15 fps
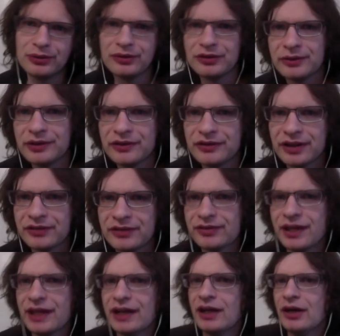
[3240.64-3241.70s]
do all the GUI
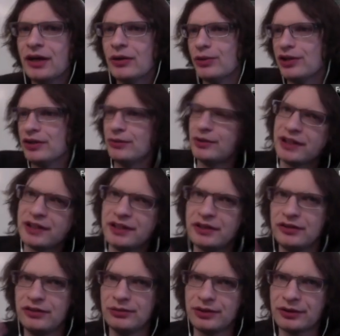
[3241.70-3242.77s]
stuff. When you want to
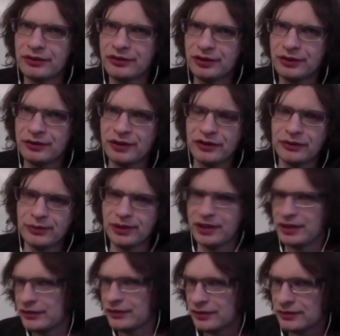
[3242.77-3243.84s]
connect it to a console, that's
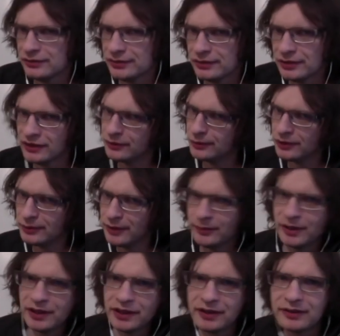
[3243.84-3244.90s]
when I ask you for a small
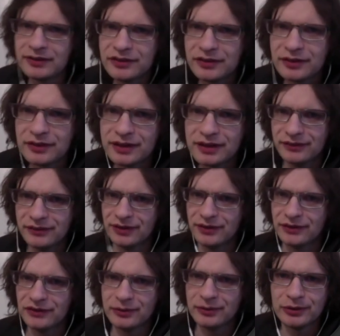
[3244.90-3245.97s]
amount of money to cover
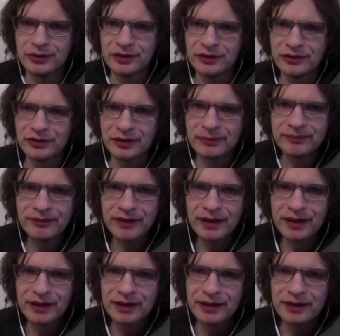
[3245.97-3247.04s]
the costs of building this thing.
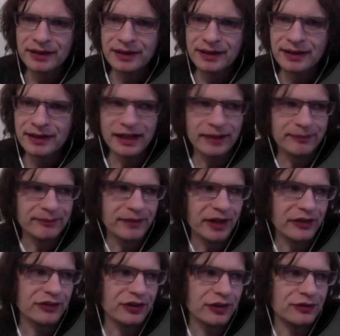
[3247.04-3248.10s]

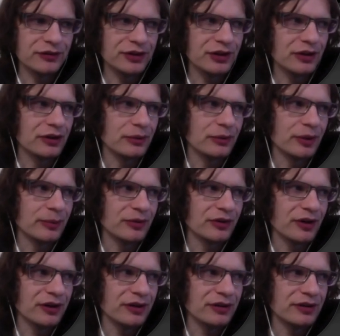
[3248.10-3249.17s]
And so if you go to the
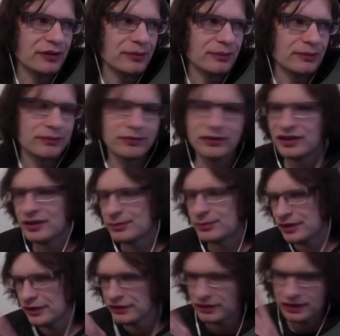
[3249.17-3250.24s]
website, you can see
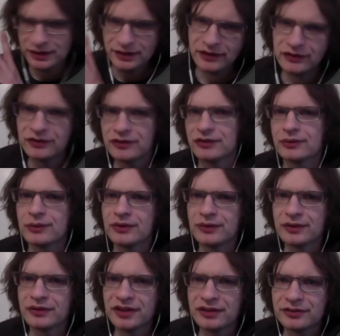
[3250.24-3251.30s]
the pricing and licenses and all
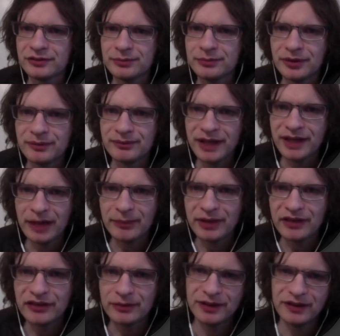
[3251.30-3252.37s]
that sort of stuff. But
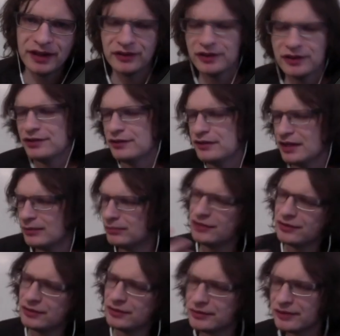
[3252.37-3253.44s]
it's a bit like the
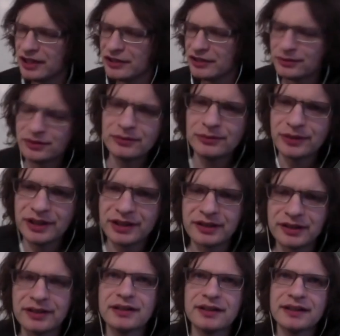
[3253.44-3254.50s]
QLab rental arrangement,
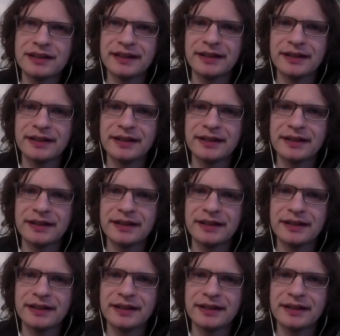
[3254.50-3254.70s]
where